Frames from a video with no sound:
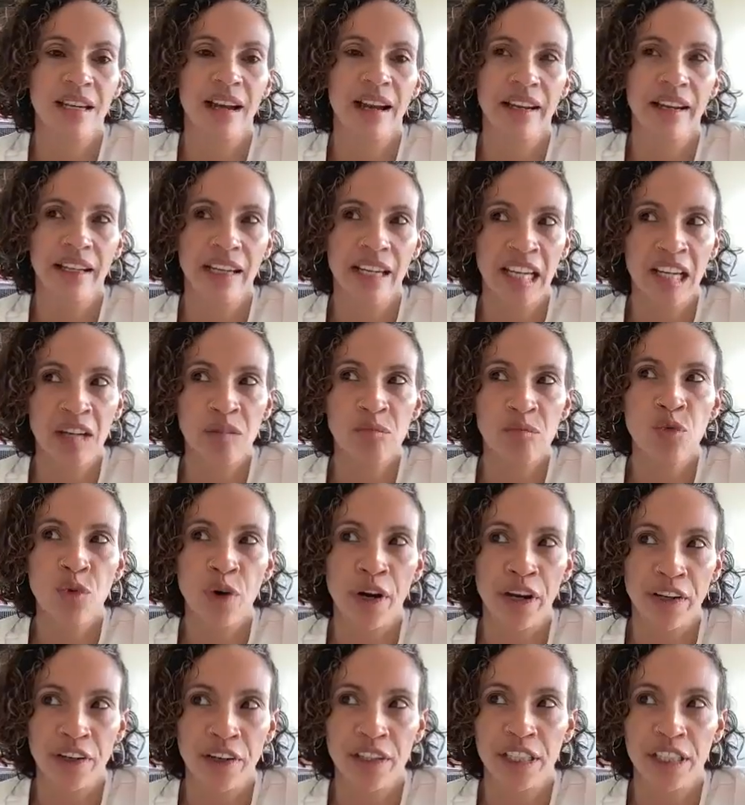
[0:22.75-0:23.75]
I am
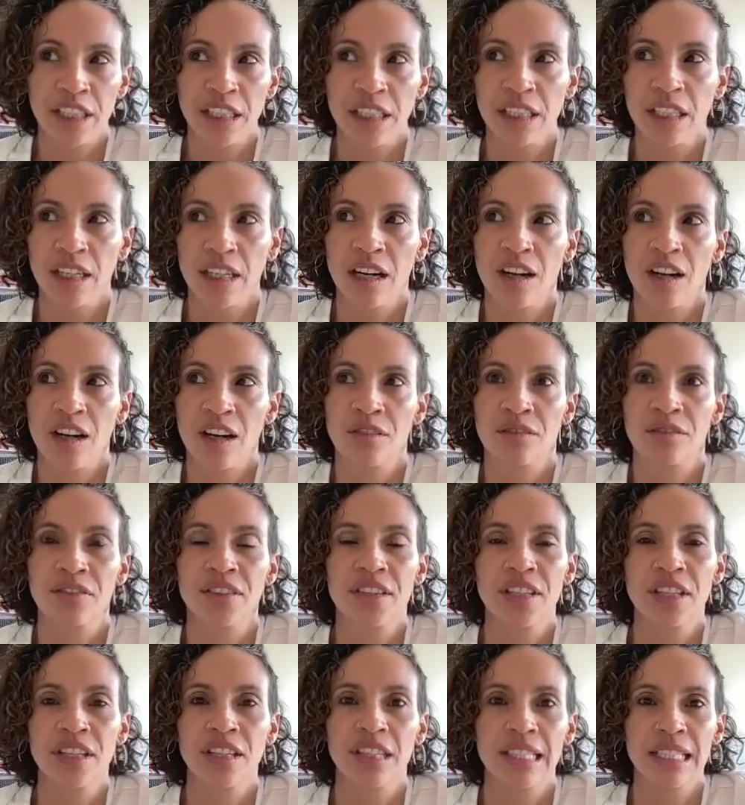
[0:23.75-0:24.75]
wary of
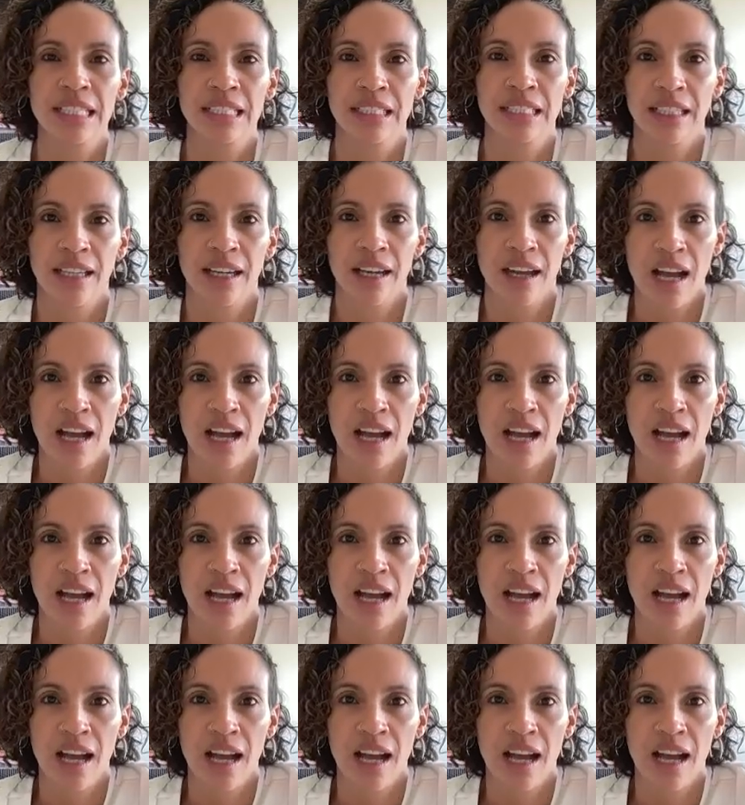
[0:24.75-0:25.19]
the